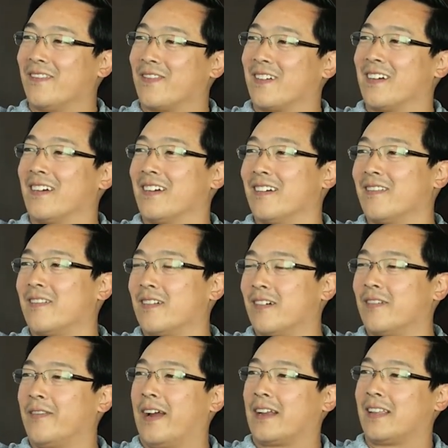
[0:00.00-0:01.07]
you for
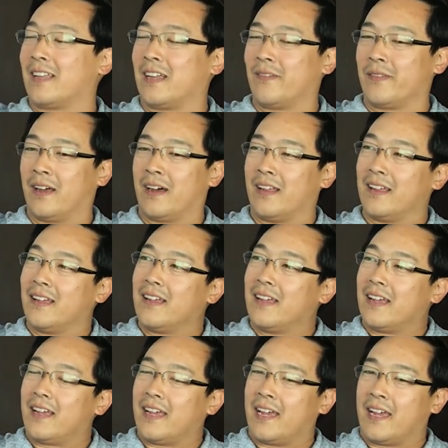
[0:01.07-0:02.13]
a fact that I'm not.
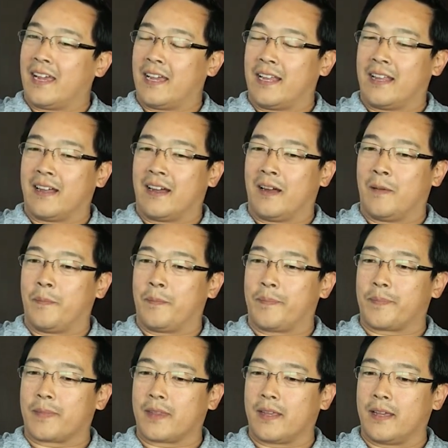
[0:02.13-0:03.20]
And
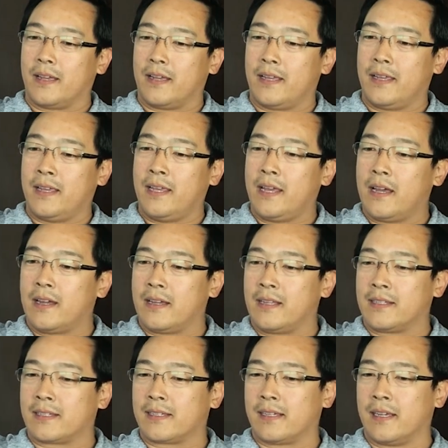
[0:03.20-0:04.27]
yeah,
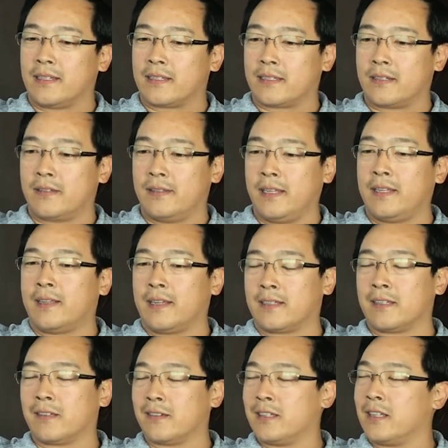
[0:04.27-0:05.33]
it's neat that
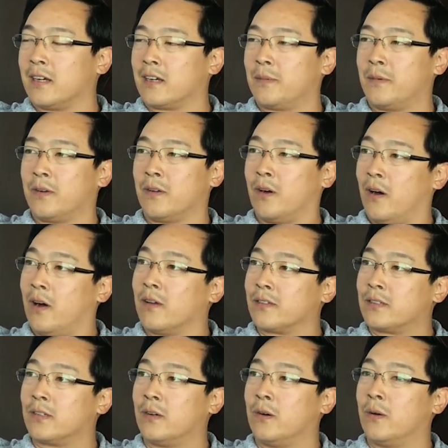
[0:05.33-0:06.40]
Satoshi Nakamoto
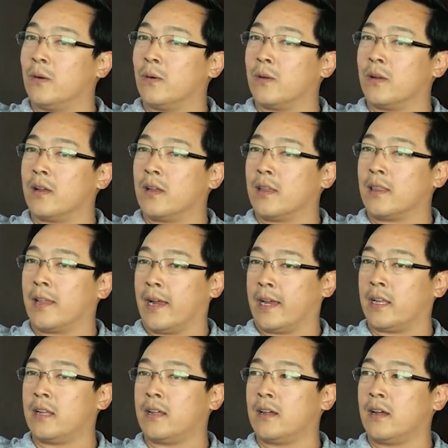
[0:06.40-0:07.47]
also
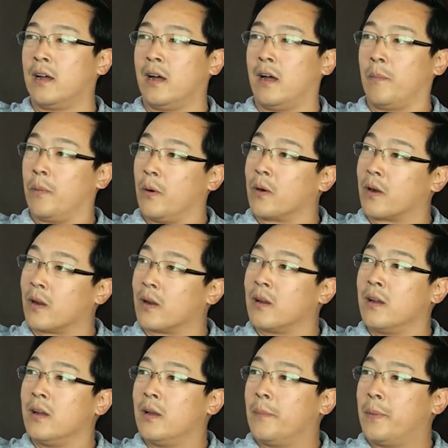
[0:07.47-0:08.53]
liked poker,
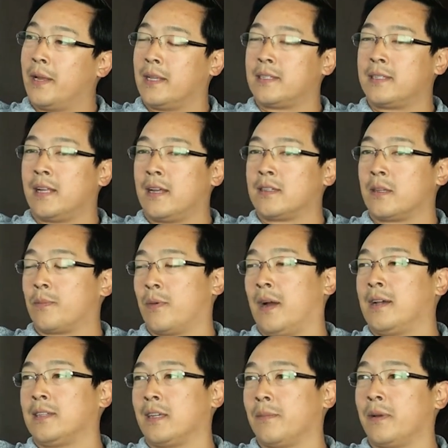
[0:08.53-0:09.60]
but it's not
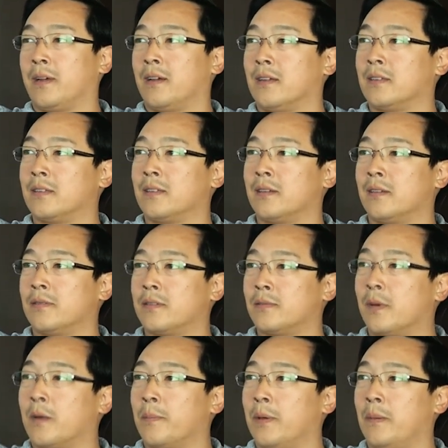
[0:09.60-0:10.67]
surprising because
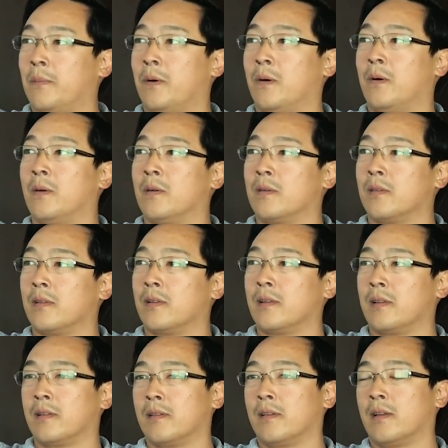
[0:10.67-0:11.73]
smart people
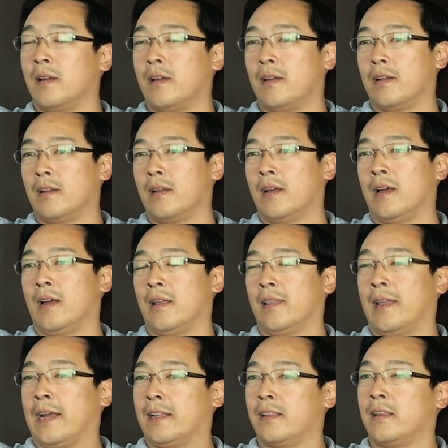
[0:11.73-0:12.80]

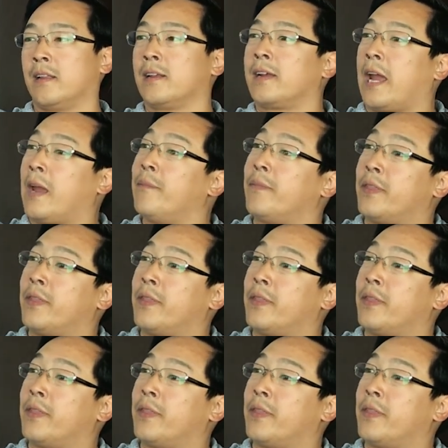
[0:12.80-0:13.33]
like game